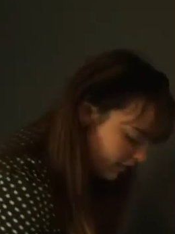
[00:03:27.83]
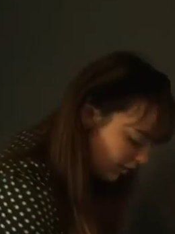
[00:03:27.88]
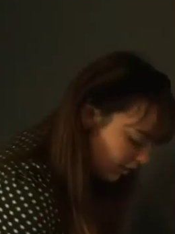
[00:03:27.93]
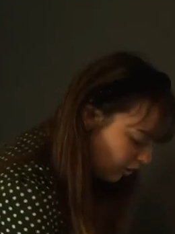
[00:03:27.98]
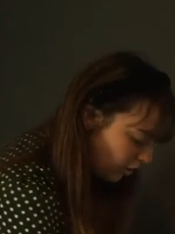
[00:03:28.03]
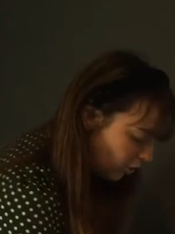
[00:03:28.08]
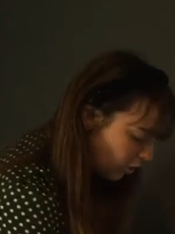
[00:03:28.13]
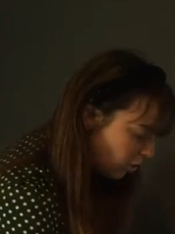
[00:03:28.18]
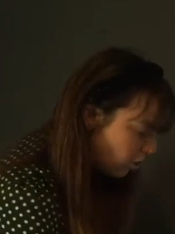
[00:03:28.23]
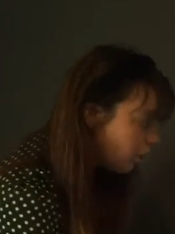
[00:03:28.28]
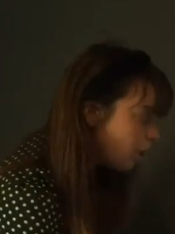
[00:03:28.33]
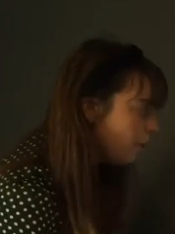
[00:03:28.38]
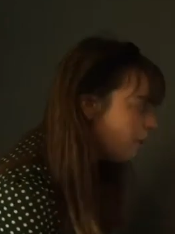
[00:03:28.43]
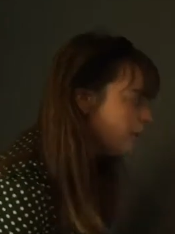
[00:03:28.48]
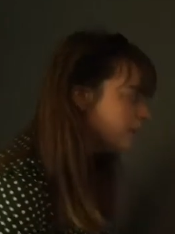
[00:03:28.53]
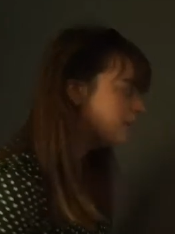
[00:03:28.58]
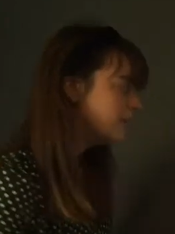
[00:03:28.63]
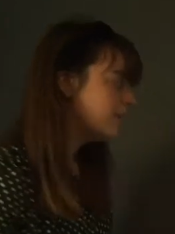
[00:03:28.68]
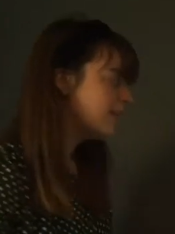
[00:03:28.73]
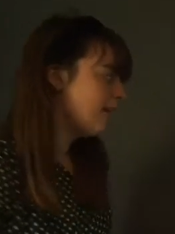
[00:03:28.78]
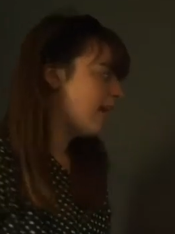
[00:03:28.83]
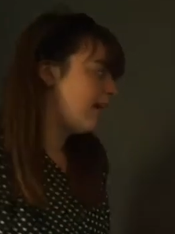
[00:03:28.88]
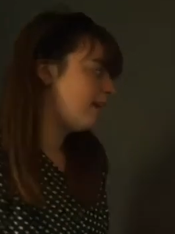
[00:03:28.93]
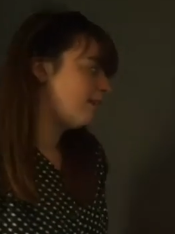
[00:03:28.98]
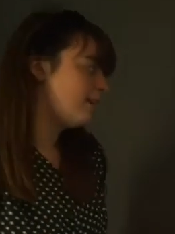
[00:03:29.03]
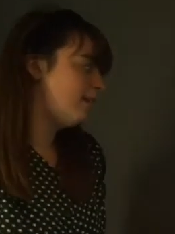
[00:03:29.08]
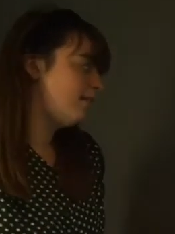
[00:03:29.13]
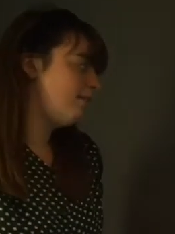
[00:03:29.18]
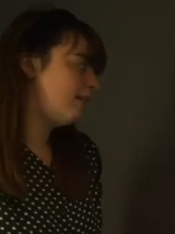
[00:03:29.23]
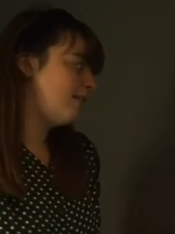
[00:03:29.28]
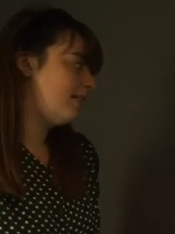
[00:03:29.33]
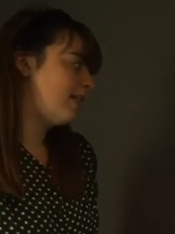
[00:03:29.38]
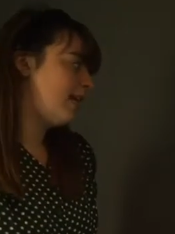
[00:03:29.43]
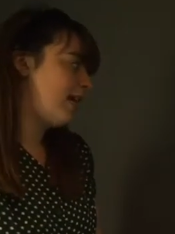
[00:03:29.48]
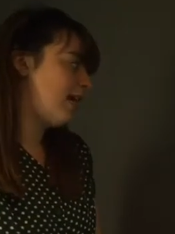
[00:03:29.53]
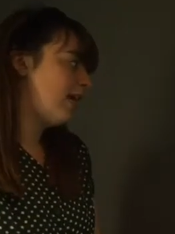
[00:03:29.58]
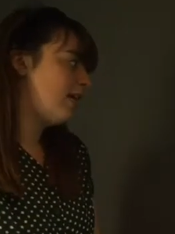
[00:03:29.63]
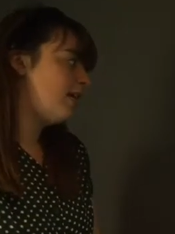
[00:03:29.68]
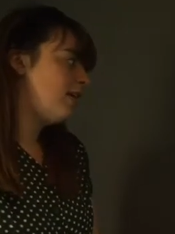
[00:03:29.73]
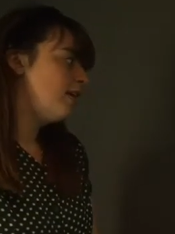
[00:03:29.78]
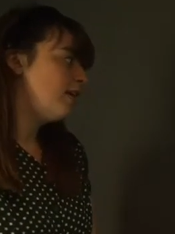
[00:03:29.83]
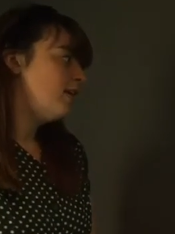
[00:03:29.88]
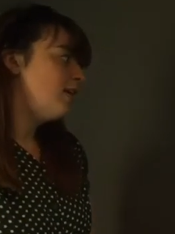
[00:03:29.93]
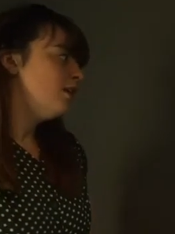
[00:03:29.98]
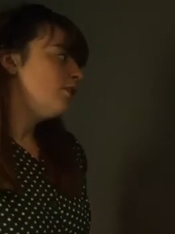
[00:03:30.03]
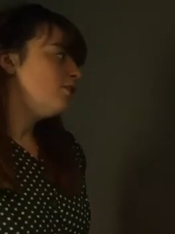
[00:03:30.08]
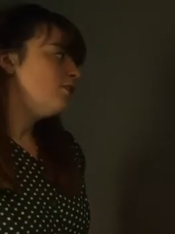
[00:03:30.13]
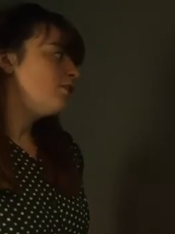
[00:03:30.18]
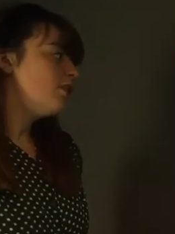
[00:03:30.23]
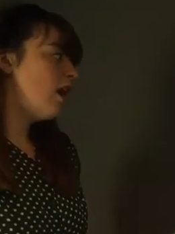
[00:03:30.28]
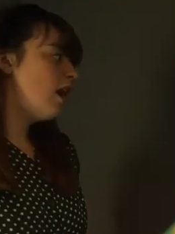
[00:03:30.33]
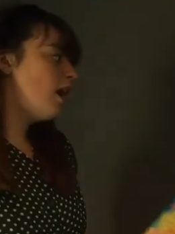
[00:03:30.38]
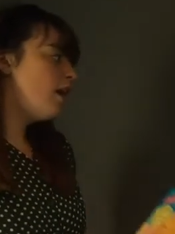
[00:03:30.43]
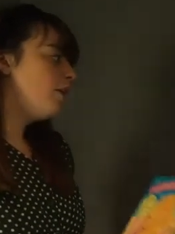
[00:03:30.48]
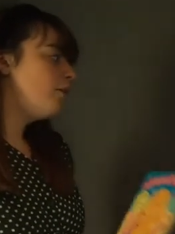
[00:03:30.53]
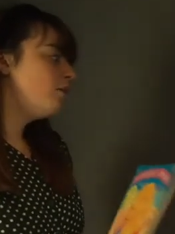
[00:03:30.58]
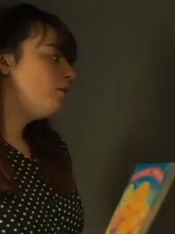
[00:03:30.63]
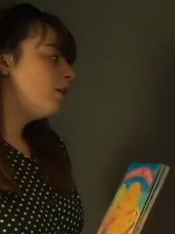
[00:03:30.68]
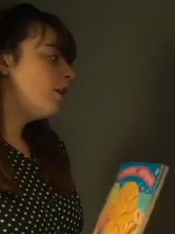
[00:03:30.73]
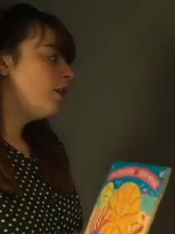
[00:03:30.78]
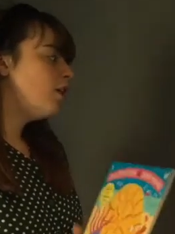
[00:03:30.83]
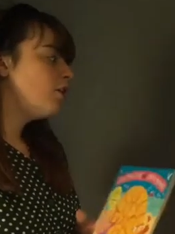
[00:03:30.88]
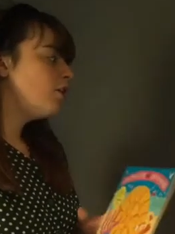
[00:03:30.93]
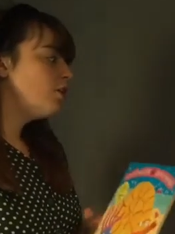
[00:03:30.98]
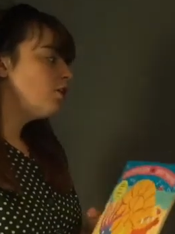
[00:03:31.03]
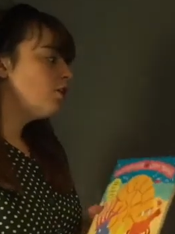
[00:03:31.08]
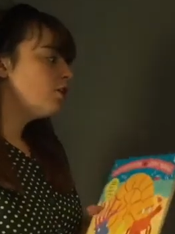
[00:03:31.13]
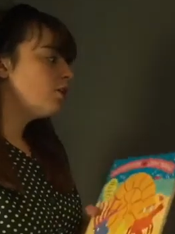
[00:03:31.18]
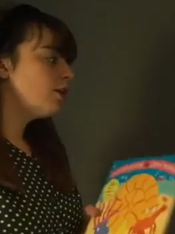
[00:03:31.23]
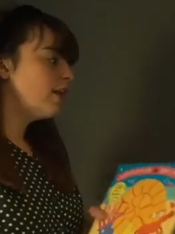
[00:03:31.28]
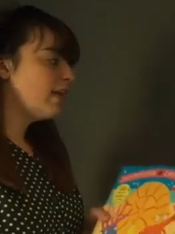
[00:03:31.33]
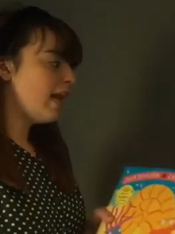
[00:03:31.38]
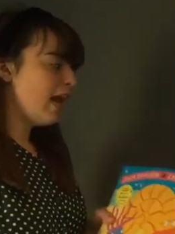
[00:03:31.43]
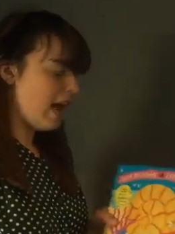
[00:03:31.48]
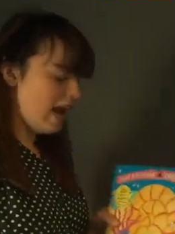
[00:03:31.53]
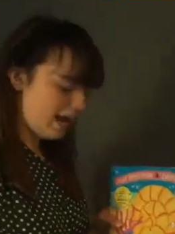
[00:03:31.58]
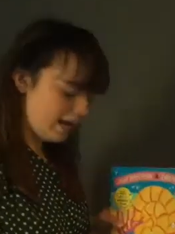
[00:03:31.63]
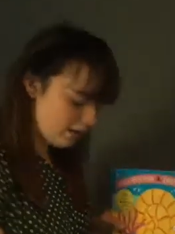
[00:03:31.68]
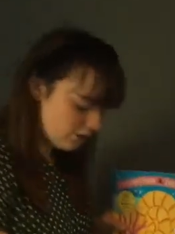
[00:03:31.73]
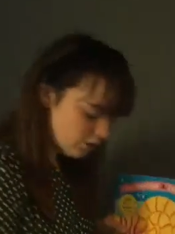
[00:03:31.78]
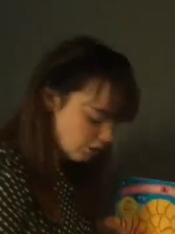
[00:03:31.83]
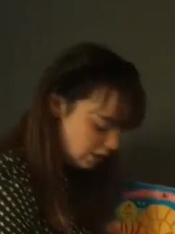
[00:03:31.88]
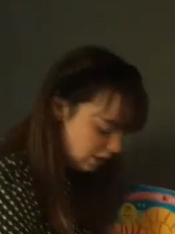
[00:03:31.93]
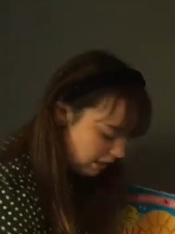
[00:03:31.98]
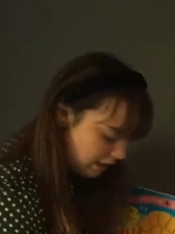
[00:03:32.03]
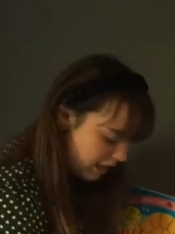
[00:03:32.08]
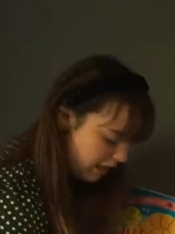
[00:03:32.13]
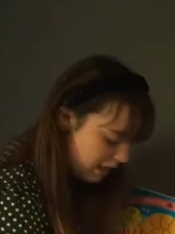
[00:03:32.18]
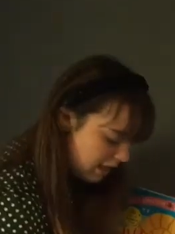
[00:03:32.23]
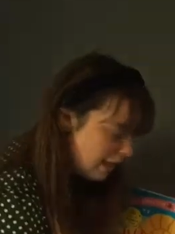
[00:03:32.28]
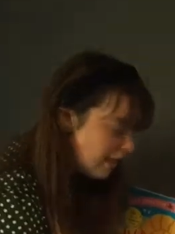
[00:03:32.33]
you can go on to the activity. So you can actually